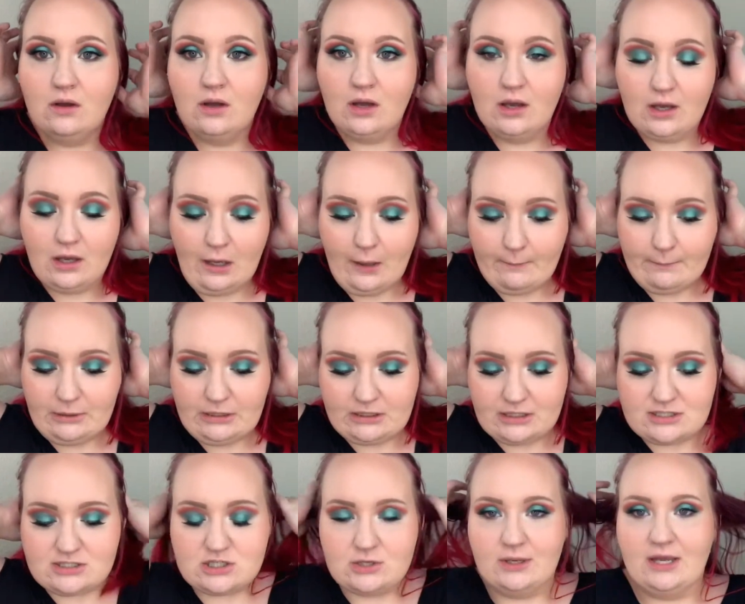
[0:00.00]
But
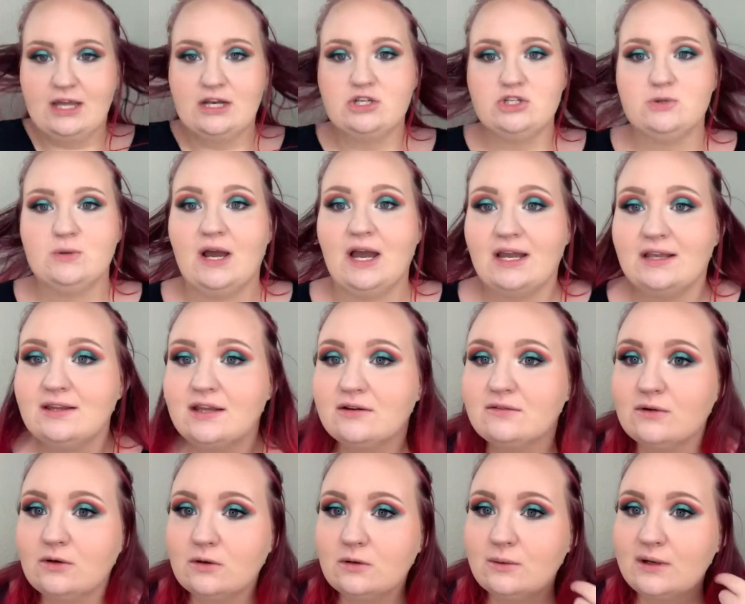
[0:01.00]
let's go ahead and do highlight
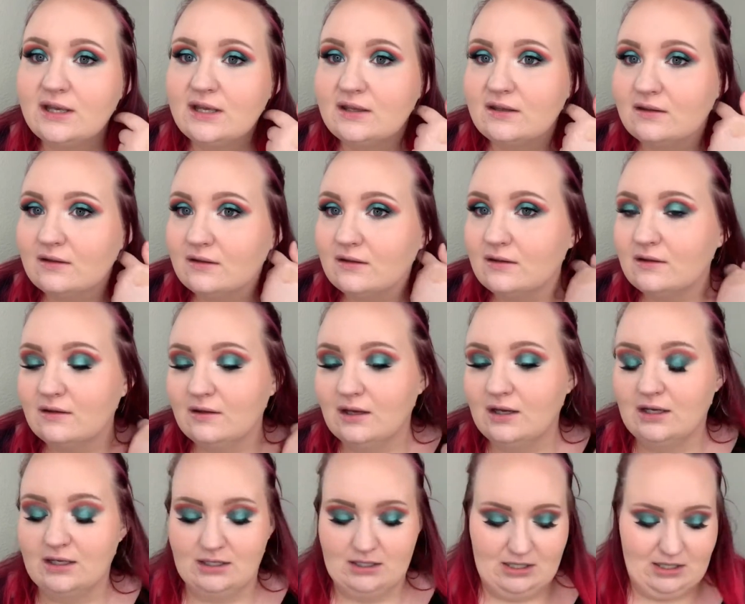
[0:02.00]
real quick
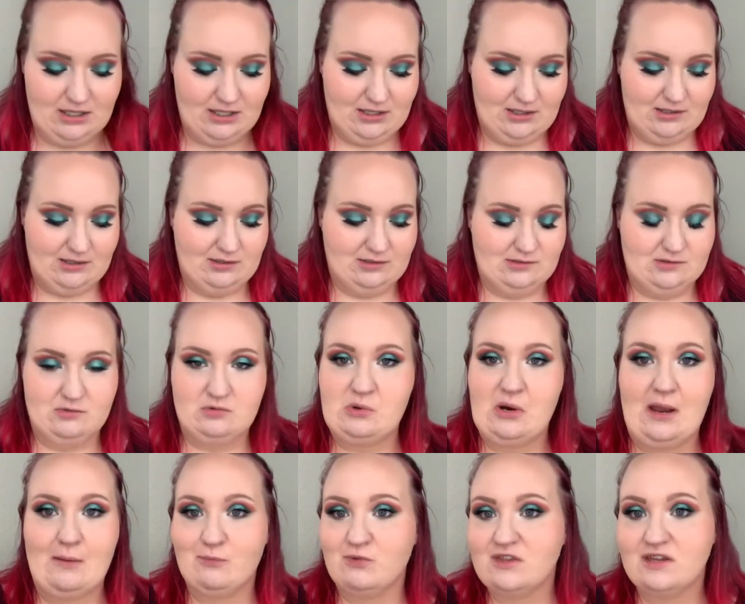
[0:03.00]
and
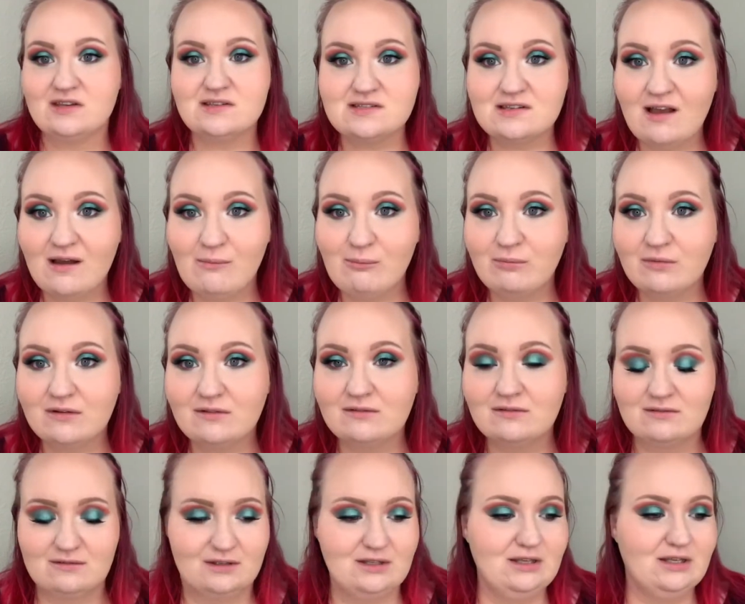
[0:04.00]
wrap this up.
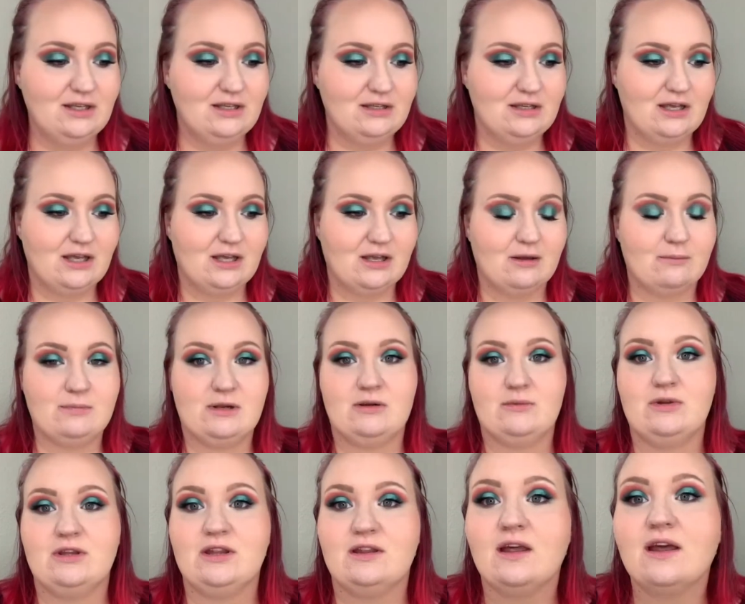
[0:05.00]
But I
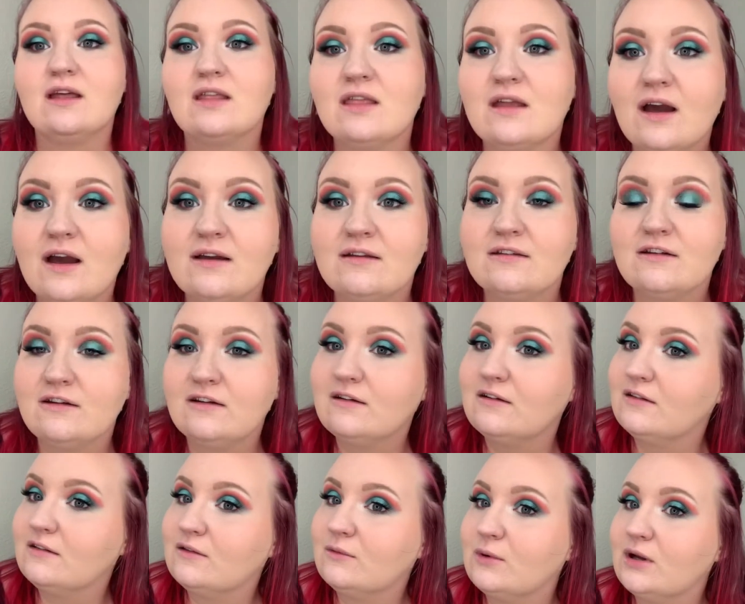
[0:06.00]
really like the eye
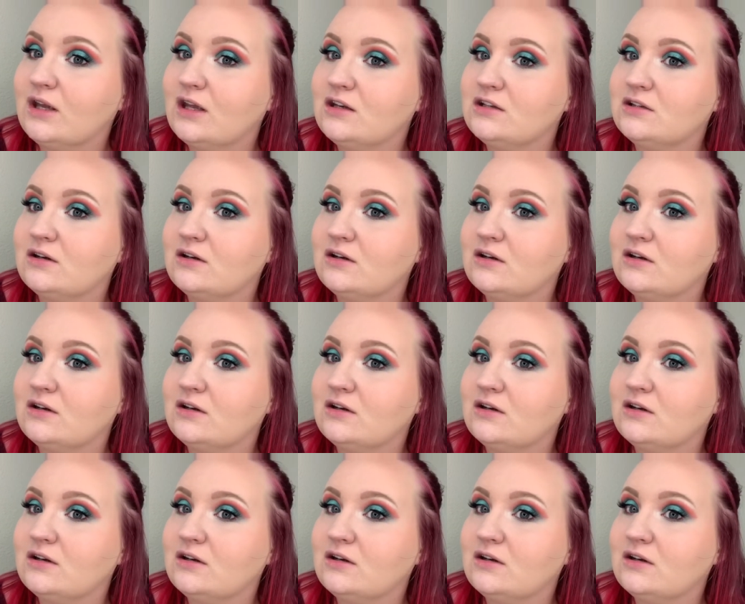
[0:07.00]
look, the way it